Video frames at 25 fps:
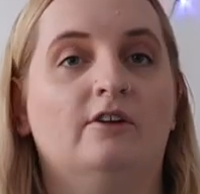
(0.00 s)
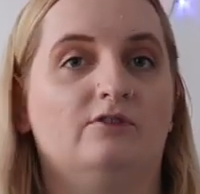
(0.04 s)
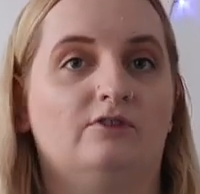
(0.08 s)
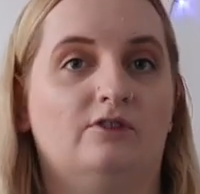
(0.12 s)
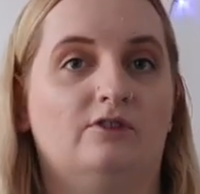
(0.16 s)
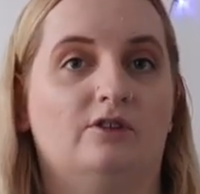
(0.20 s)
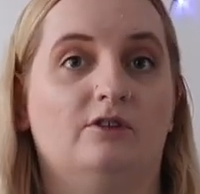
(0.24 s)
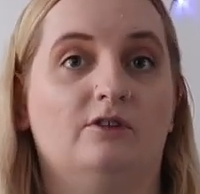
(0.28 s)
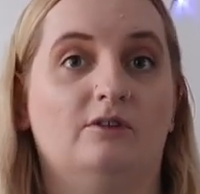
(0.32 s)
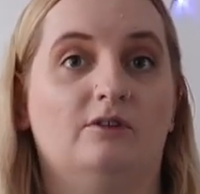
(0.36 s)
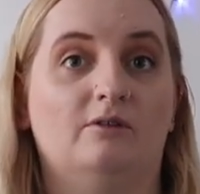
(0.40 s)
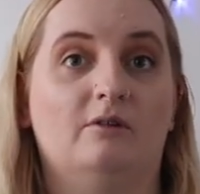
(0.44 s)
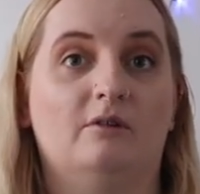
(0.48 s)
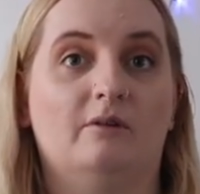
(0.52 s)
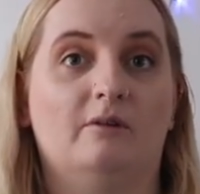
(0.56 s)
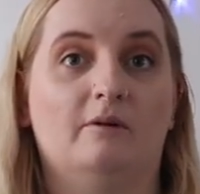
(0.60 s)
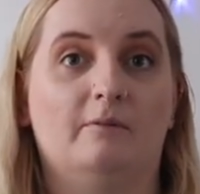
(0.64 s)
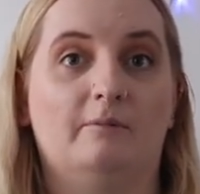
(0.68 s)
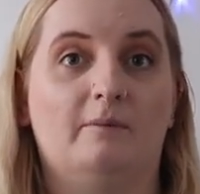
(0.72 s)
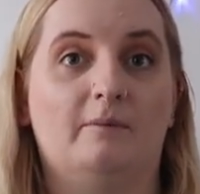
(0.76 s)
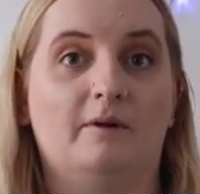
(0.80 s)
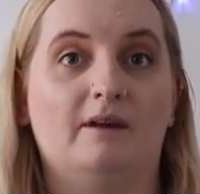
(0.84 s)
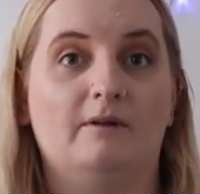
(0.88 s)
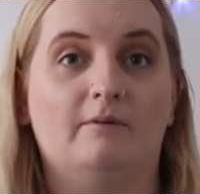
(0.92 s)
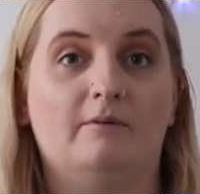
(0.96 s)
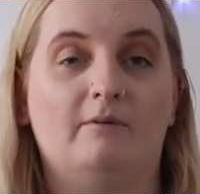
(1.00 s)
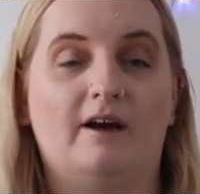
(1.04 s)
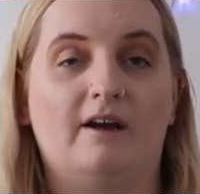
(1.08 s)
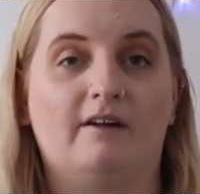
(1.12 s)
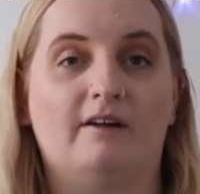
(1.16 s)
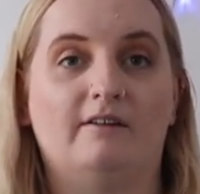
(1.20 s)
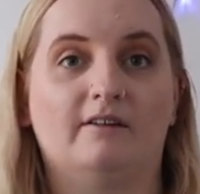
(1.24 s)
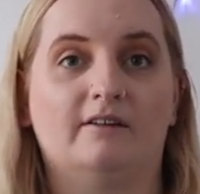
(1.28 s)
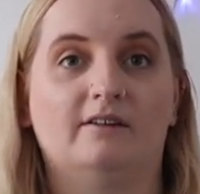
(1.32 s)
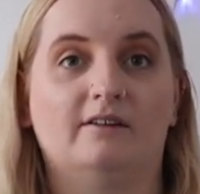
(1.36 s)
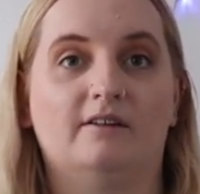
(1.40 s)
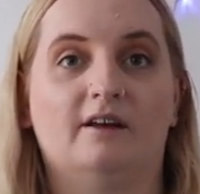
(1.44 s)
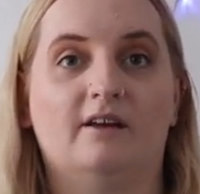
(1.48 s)
to be
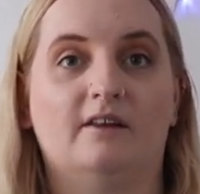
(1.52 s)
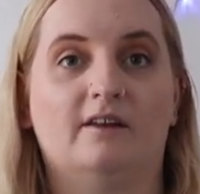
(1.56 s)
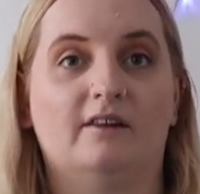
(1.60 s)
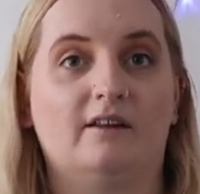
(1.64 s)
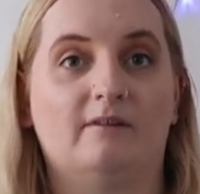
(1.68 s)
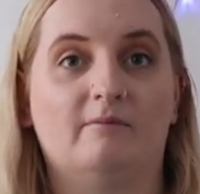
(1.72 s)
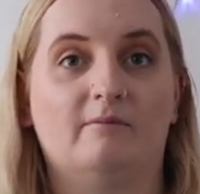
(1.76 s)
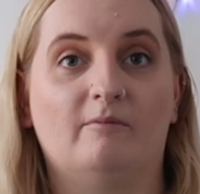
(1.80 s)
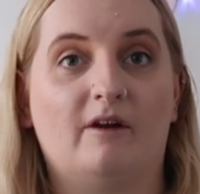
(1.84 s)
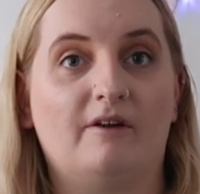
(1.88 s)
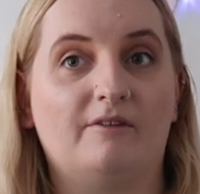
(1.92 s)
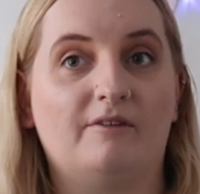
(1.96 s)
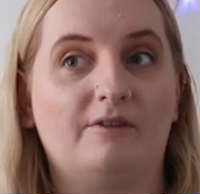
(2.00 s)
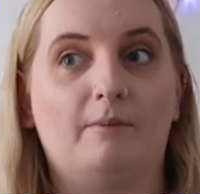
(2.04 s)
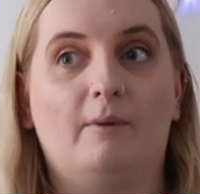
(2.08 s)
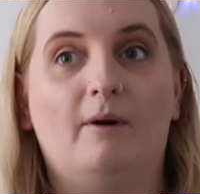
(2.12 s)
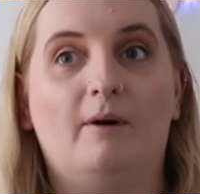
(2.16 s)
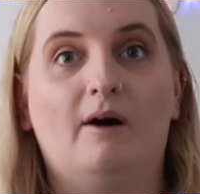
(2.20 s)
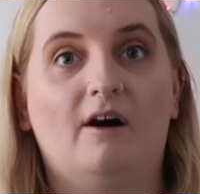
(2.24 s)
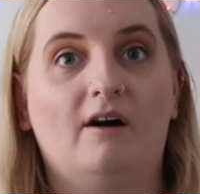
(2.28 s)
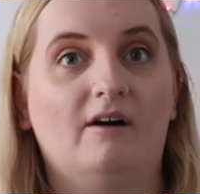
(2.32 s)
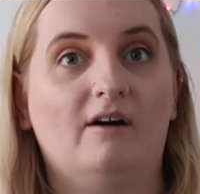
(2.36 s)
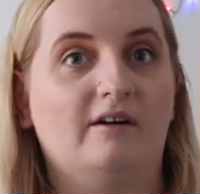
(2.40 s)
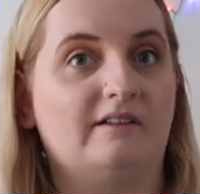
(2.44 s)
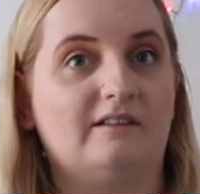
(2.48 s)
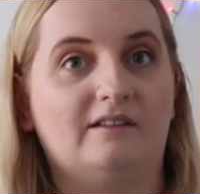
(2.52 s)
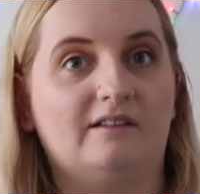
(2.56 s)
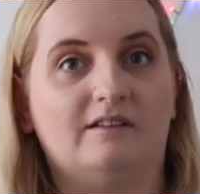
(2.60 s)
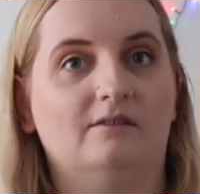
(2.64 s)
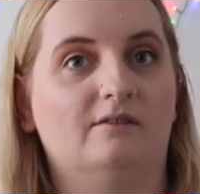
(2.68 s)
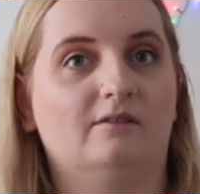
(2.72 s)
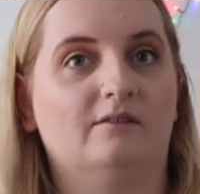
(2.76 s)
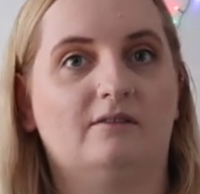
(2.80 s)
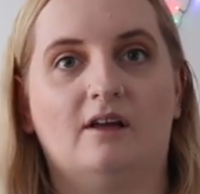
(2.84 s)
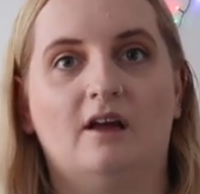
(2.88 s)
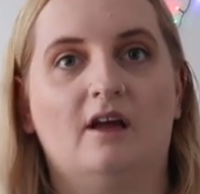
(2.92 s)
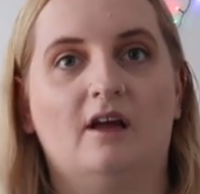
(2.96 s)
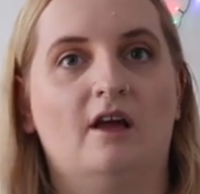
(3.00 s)
wearing them around the parks
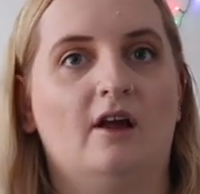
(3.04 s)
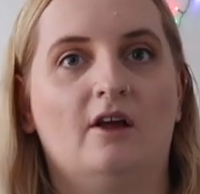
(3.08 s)
and